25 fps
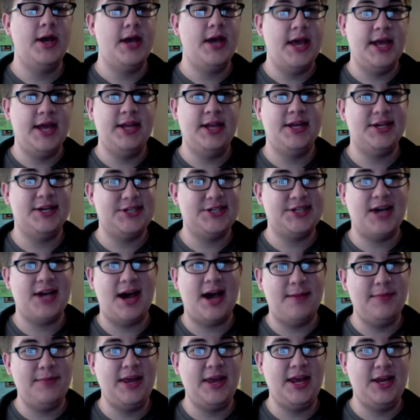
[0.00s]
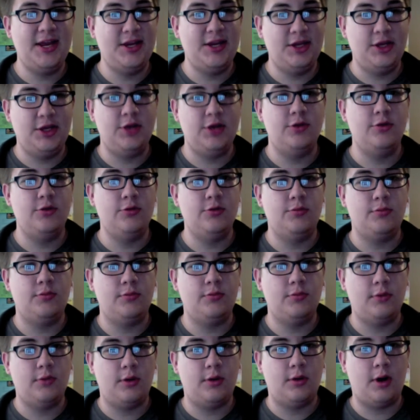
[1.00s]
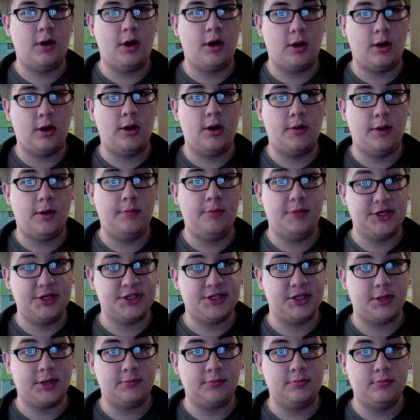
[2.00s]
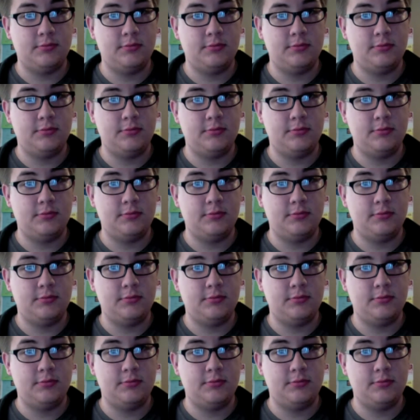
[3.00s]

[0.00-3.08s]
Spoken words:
it does not mean you are a Muslim.